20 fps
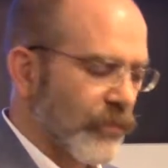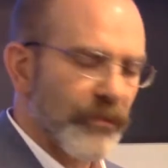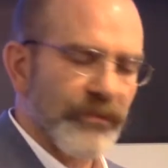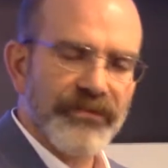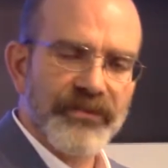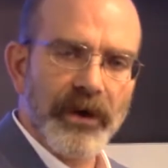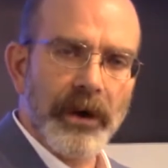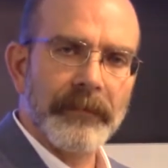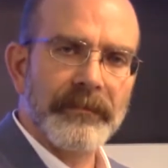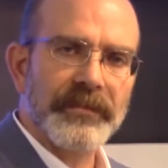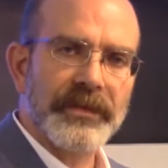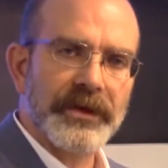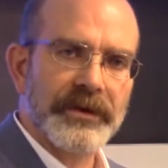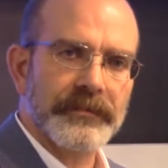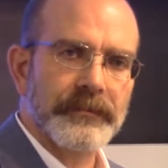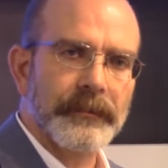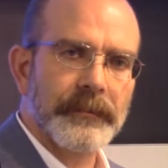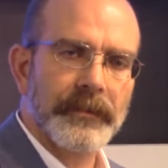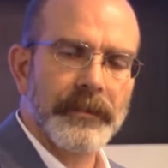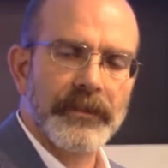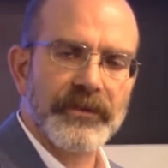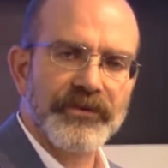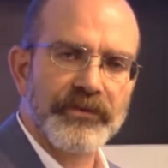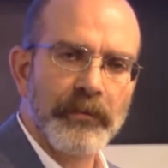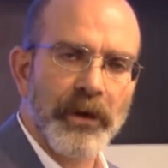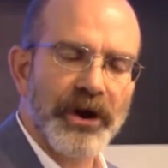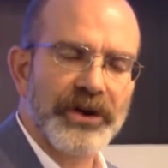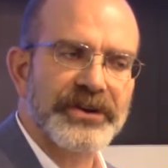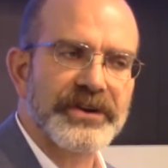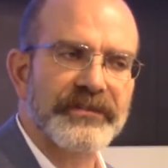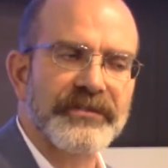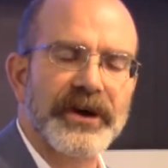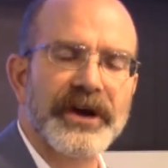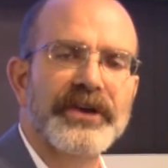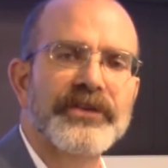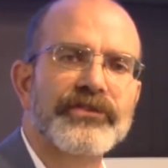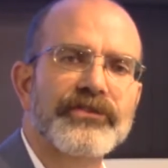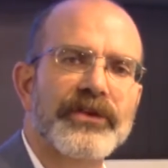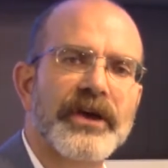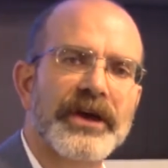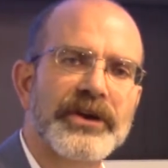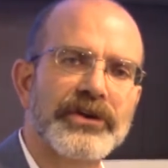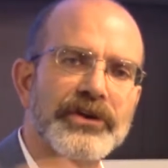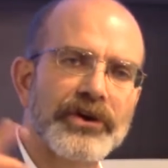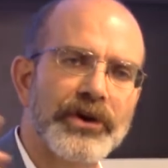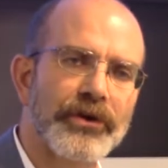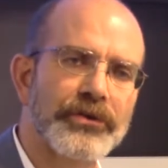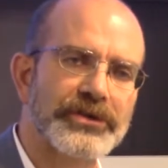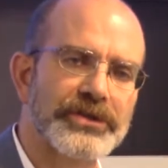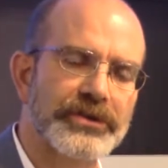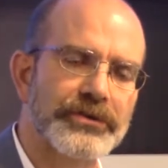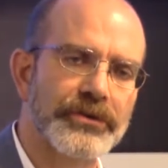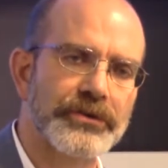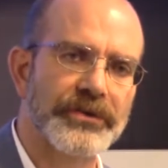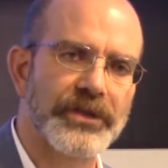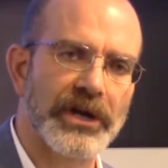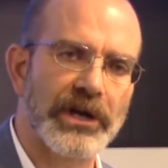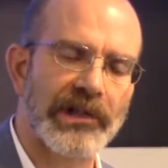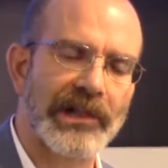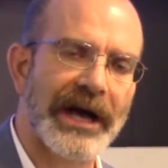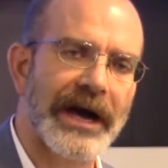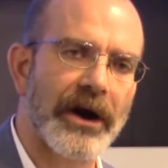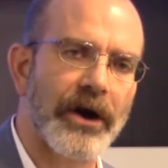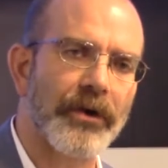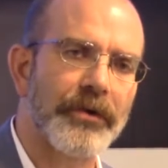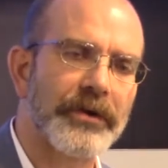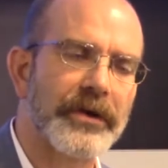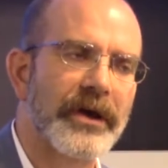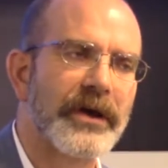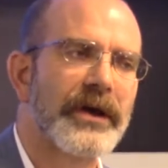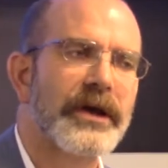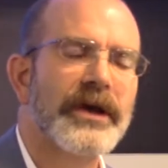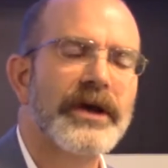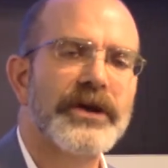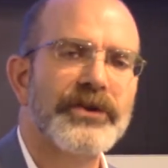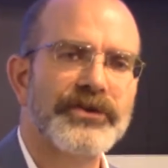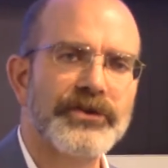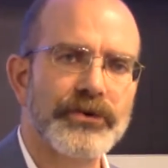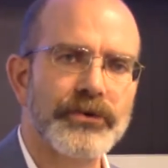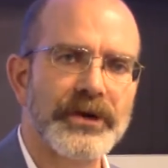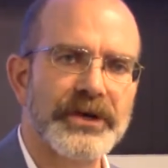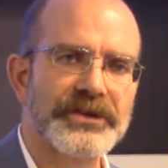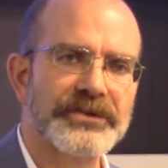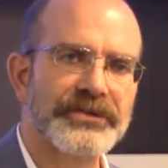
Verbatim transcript: from the smart device and go to the cloud to an